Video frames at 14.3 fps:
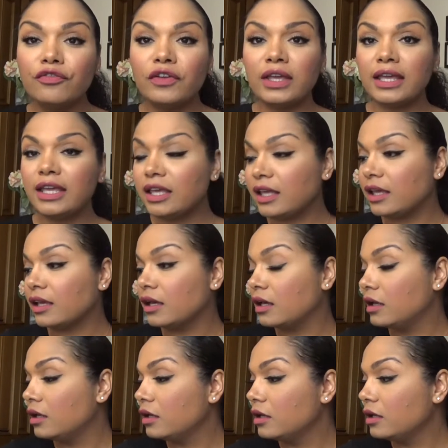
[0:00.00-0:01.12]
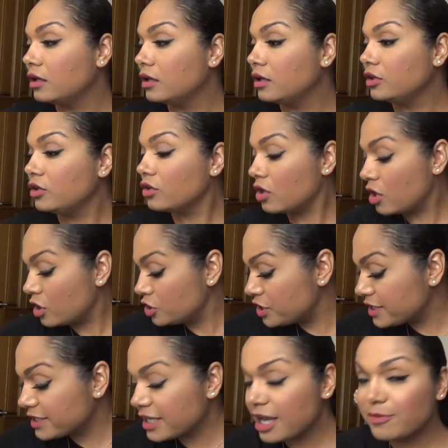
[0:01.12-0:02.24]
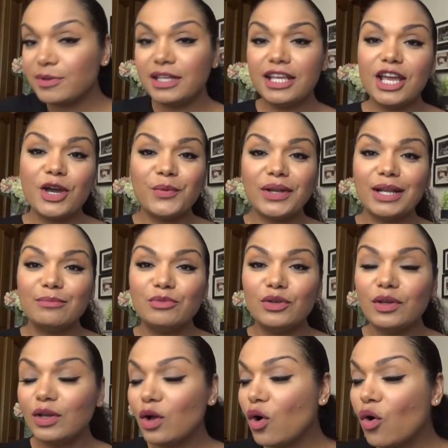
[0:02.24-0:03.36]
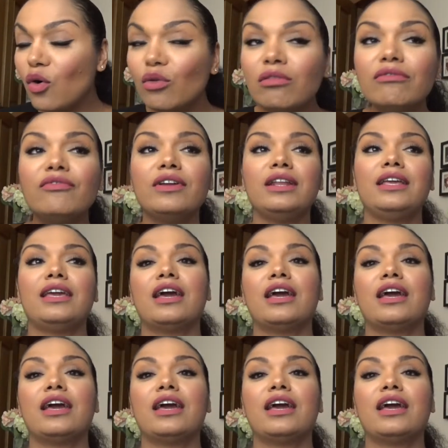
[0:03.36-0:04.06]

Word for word: You can't just come in here when I'm doing a whole video!